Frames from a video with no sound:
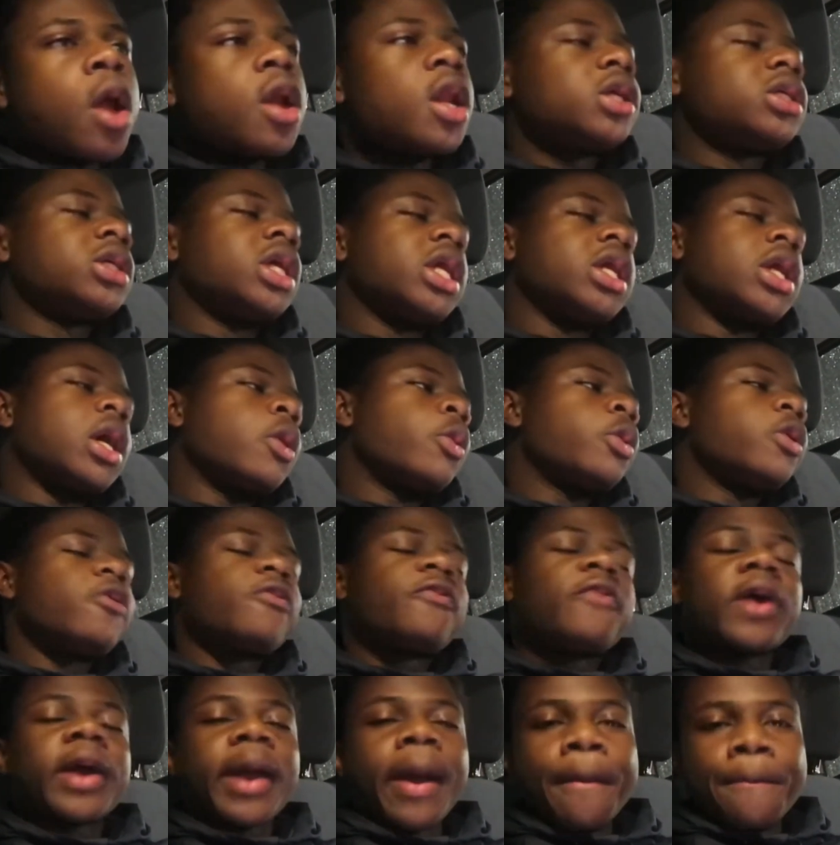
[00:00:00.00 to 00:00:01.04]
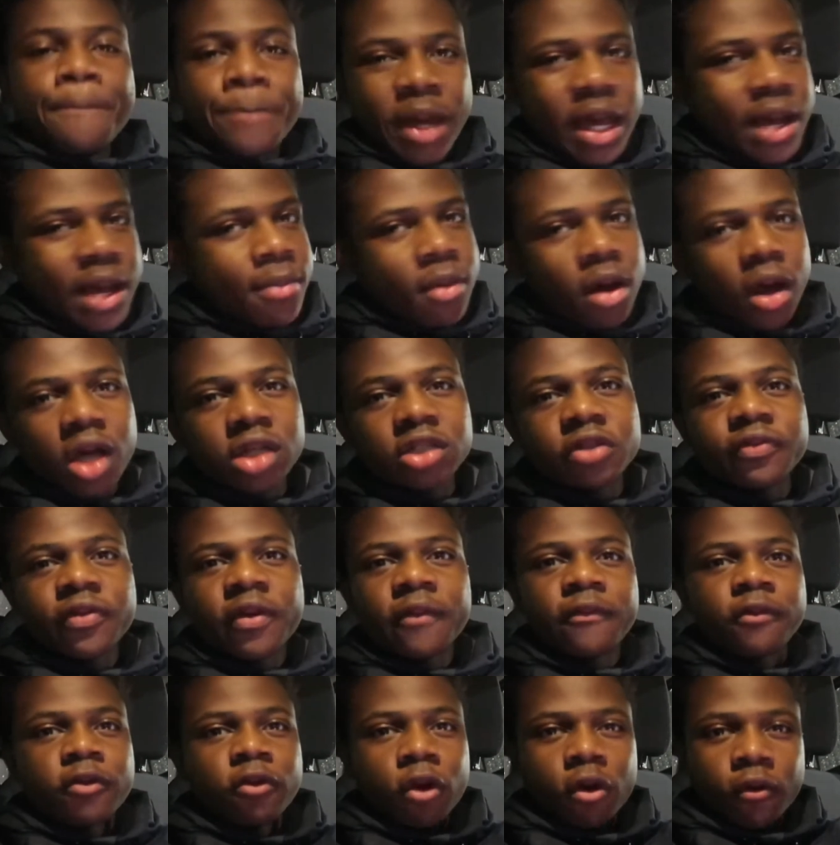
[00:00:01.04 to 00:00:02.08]
This, I want a fucking Beamer, because if
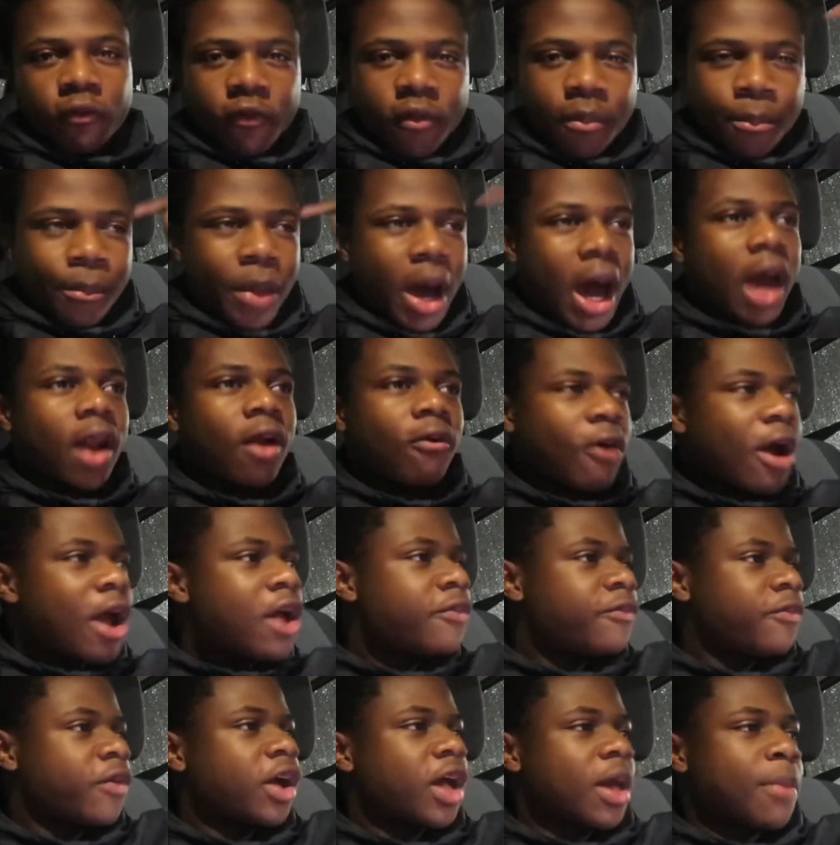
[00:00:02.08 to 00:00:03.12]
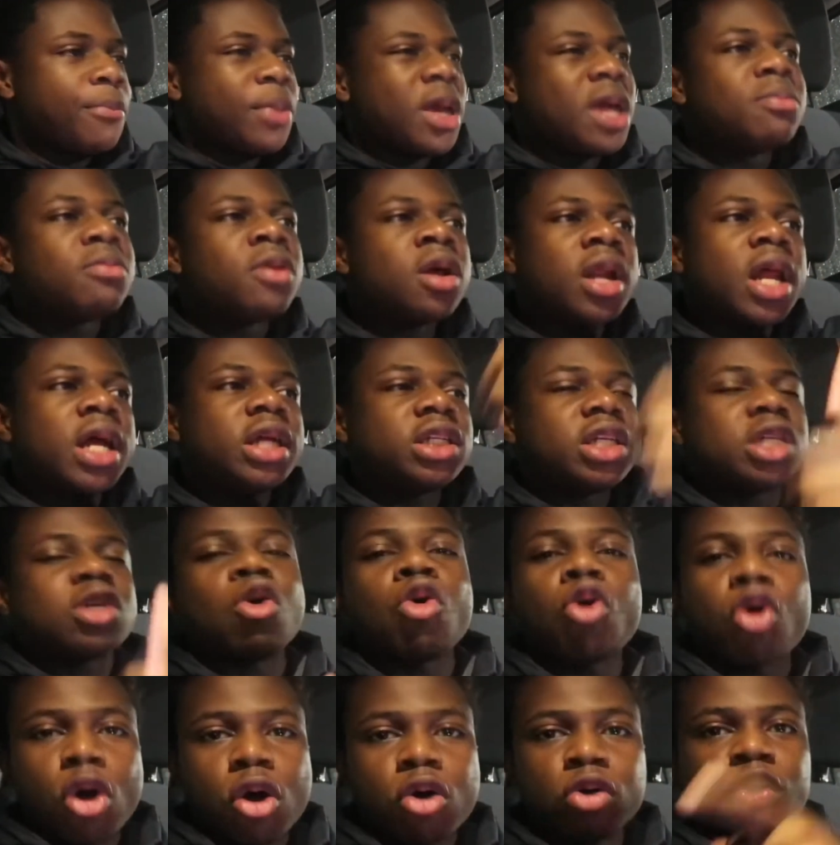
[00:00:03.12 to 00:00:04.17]
you don't buy the right fucking Beamer, that shit gonna
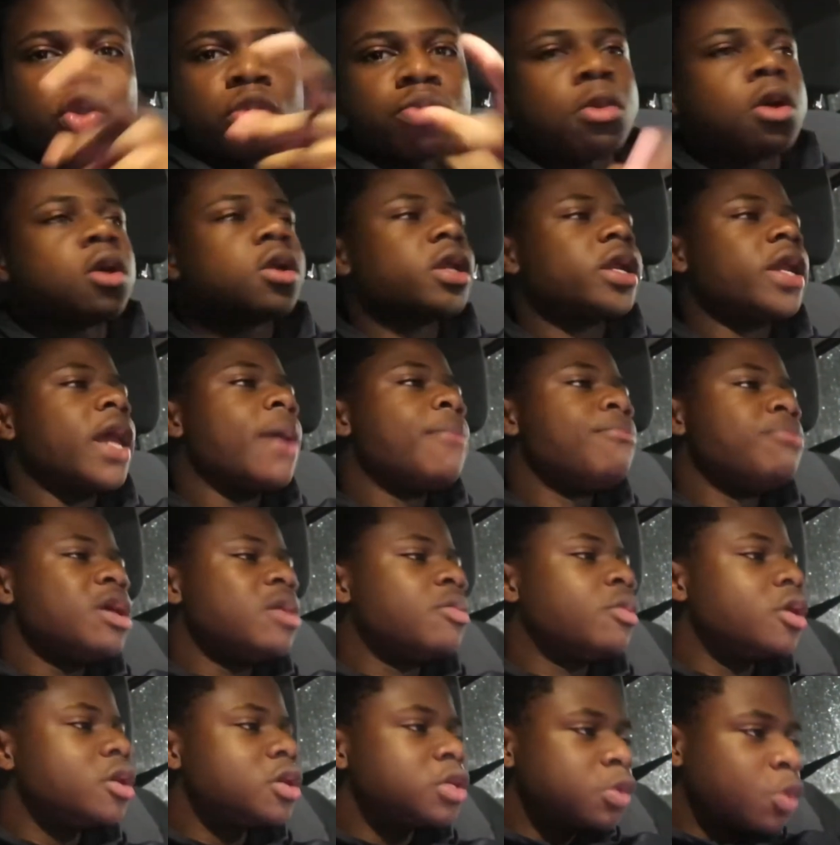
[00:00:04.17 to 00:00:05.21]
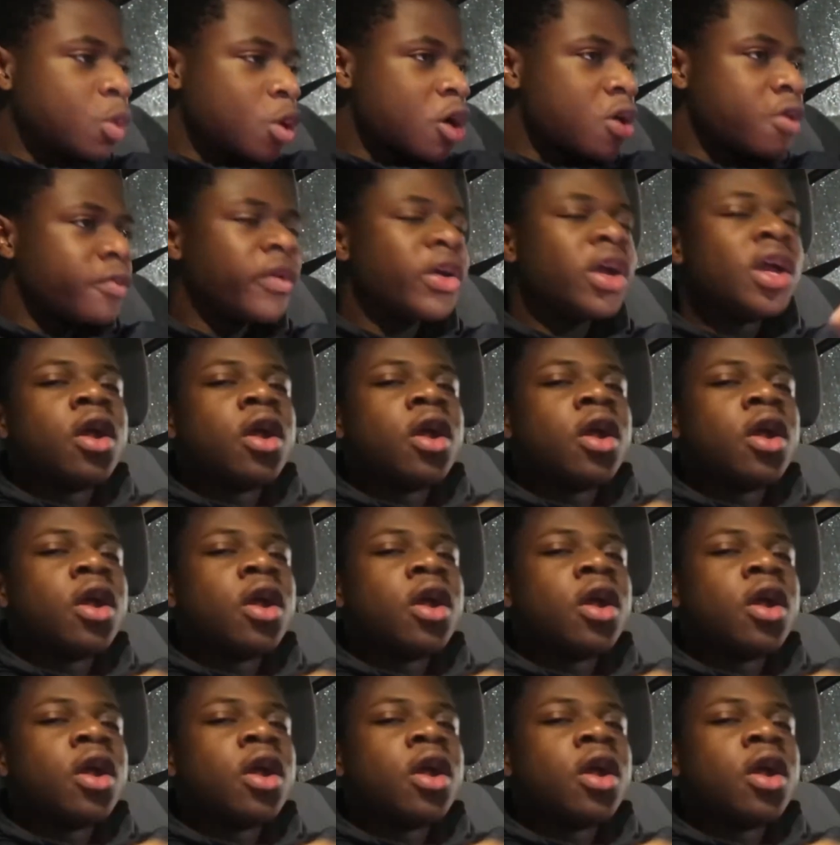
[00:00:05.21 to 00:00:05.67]
cost you more than that Beamer is worth.